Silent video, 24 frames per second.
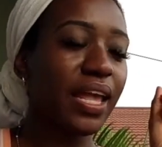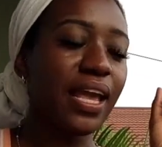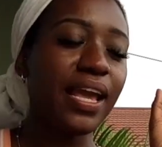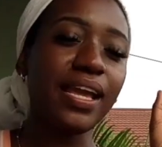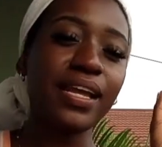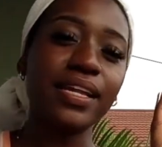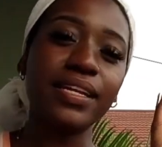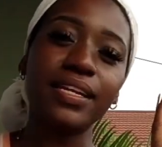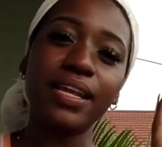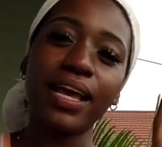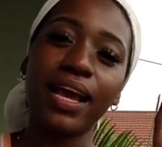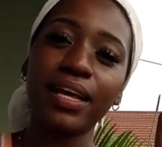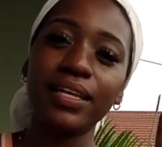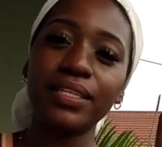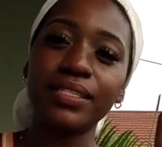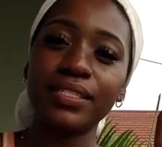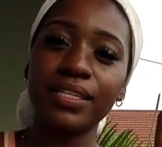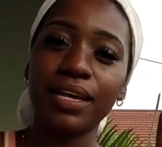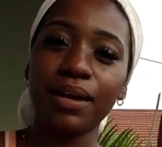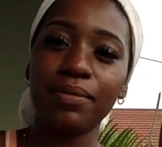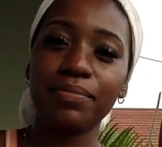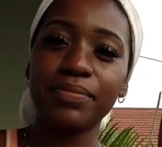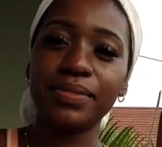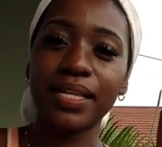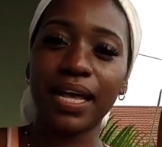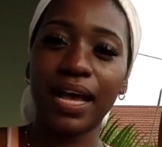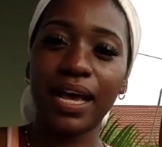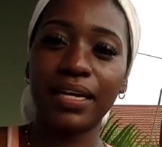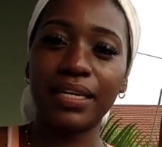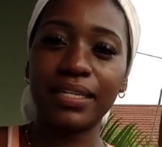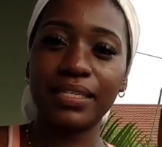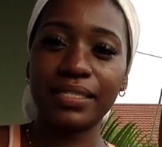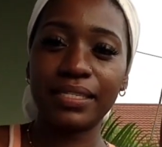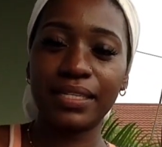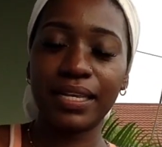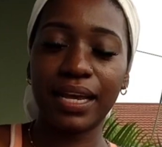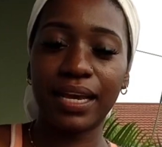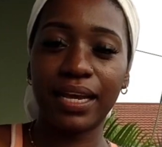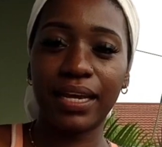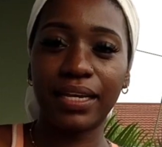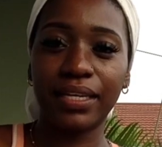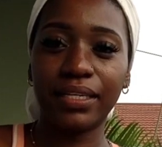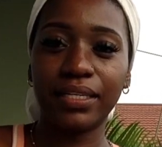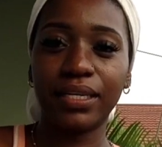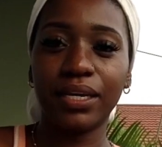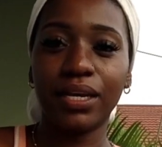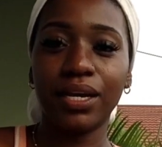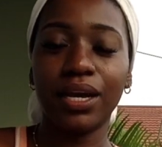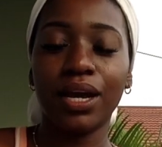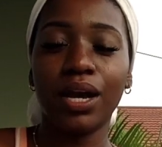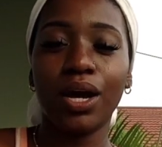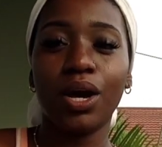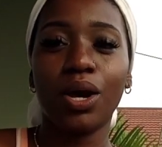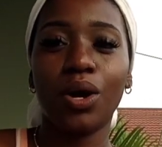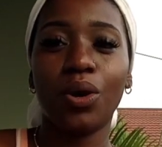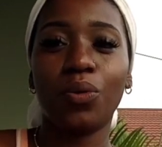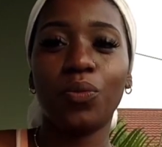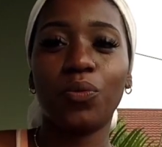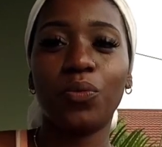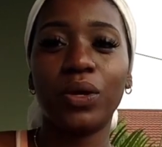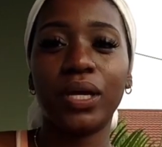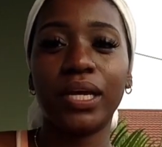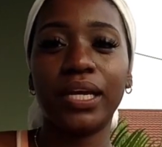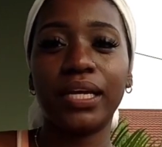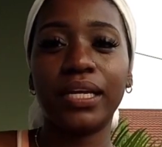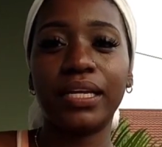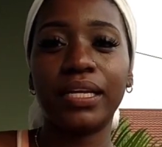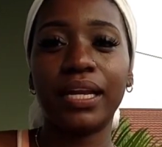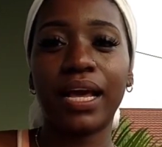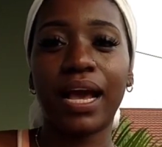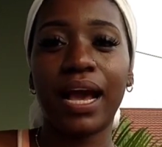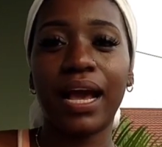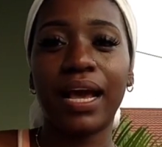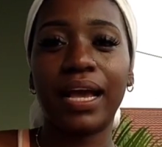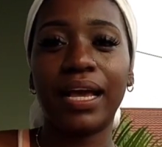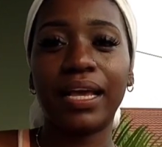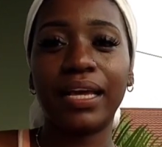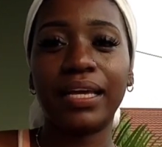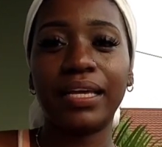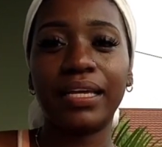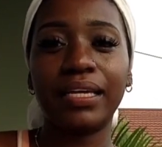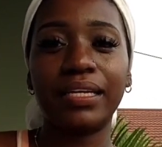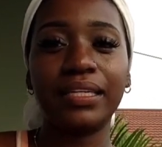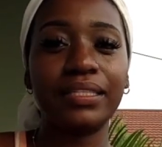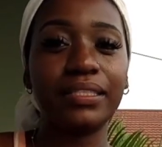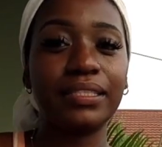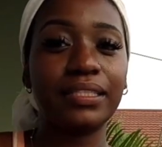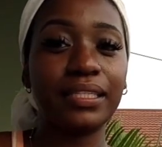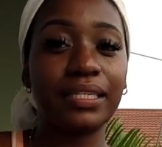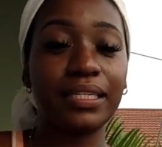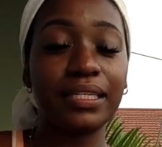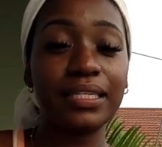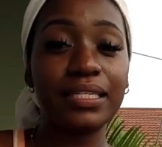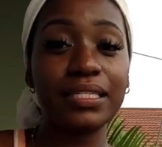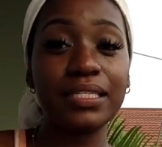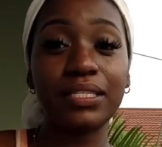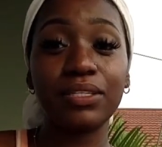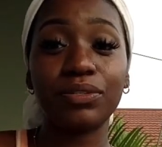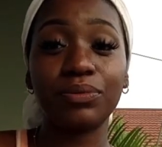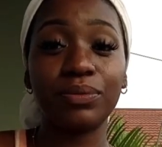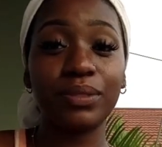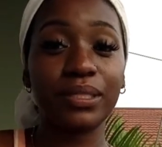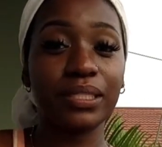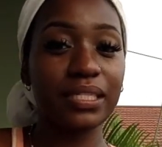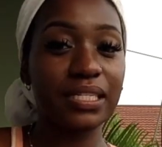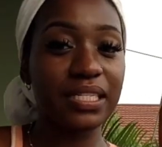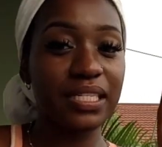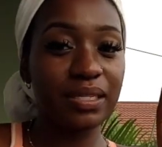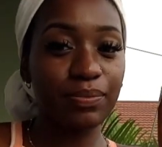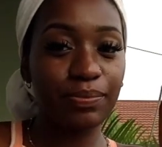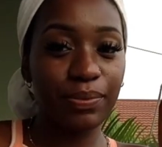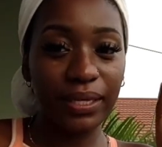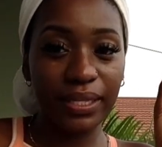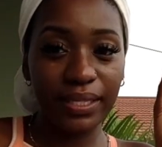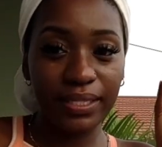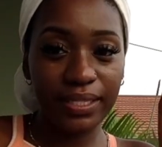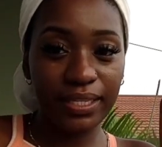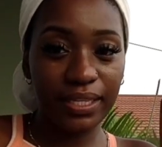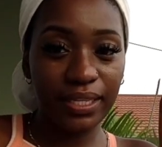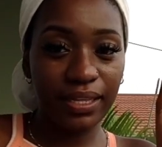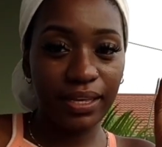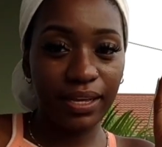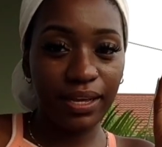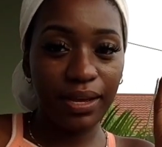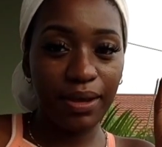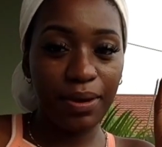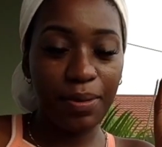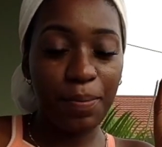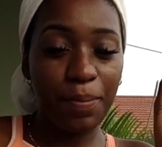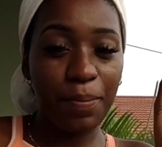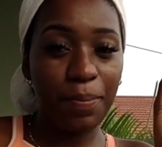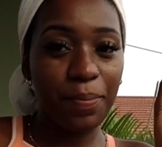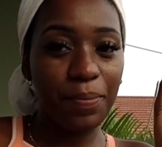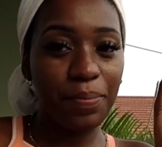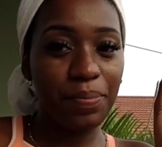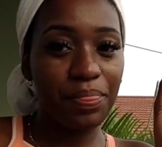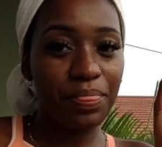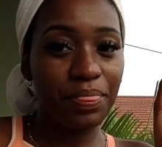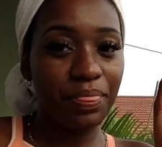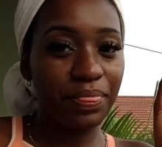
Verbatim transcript: And nine times out of ten, when I get a chance to really speak to them,